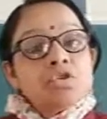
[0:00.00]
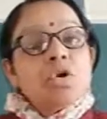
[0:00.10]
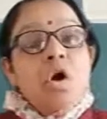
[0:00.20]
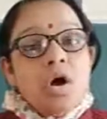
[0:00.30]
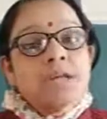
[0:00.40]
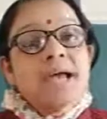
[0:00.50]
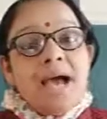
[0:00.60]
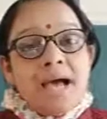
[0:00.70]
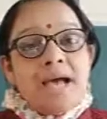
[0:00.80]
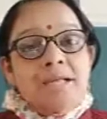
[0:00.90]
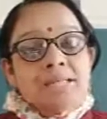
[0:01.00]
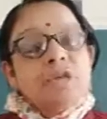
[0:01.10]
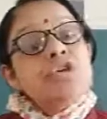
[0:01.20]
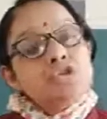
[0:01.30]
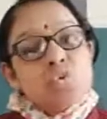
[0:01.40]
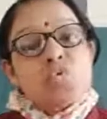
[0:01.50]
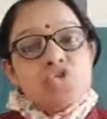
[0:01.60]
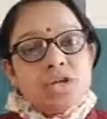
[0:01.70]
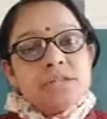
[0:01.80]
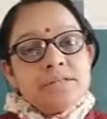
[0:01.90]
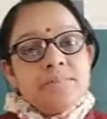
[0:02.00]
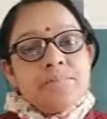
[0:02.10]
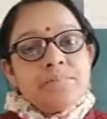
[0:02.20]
called as socialism.